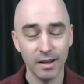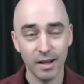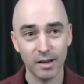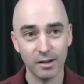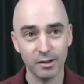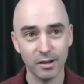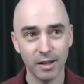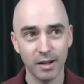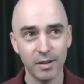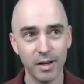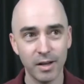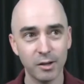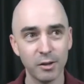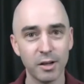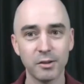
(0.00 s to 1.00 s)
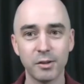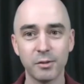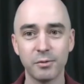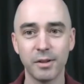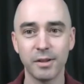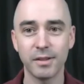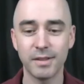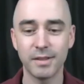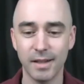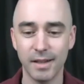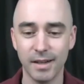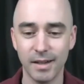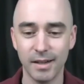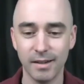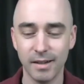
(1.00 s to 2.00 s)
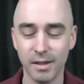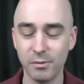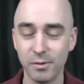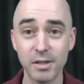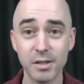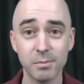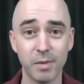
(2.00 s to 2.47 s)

I've had a lot of different events